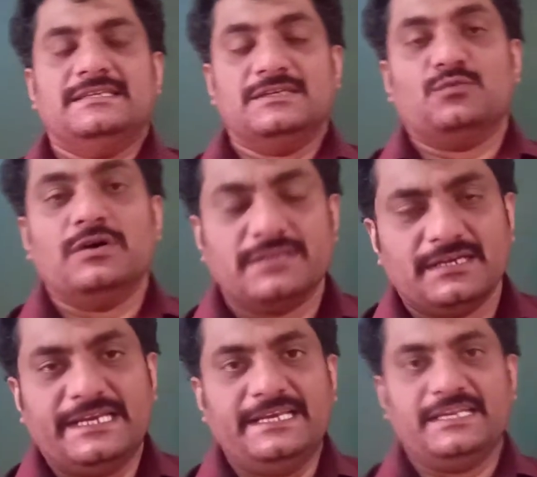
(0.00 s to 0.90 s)
Now, what
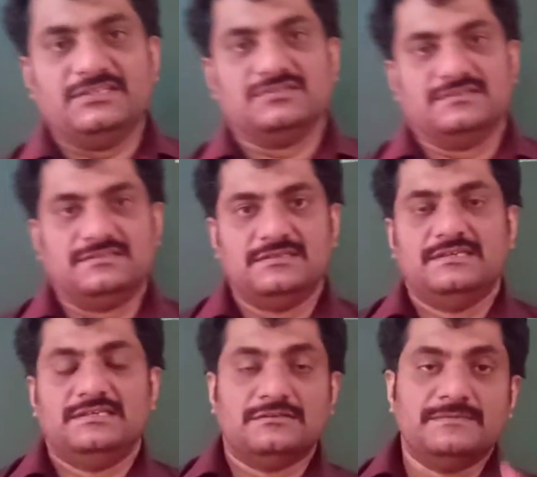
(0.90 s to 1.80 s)
are integers?
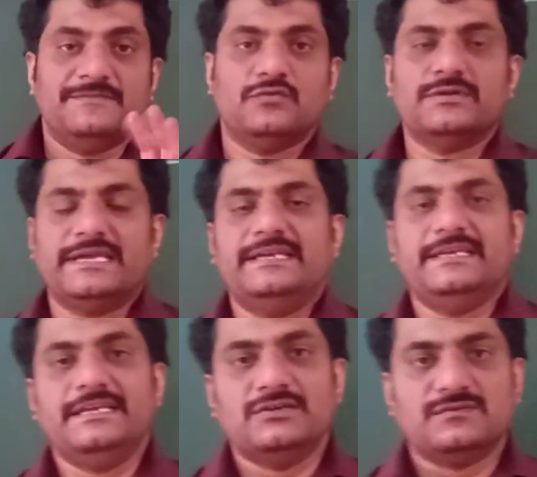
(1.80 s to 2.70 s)
Now, before
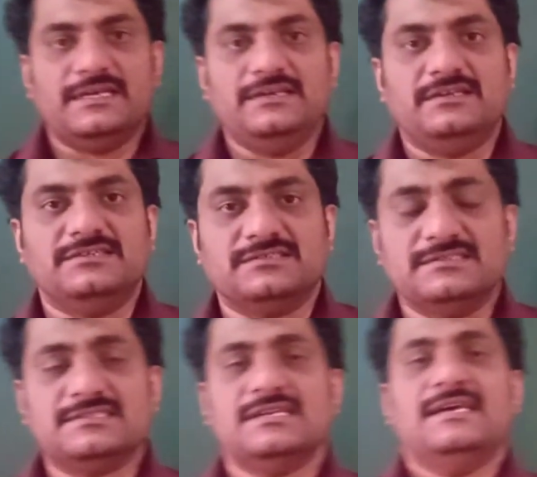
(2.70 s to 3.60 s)
getting into the
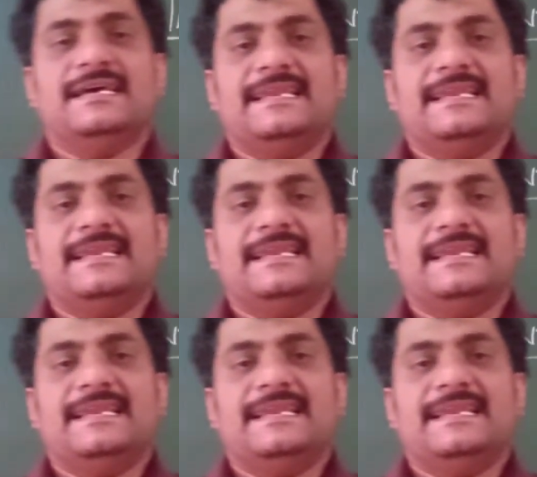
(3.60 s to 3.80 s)
integers,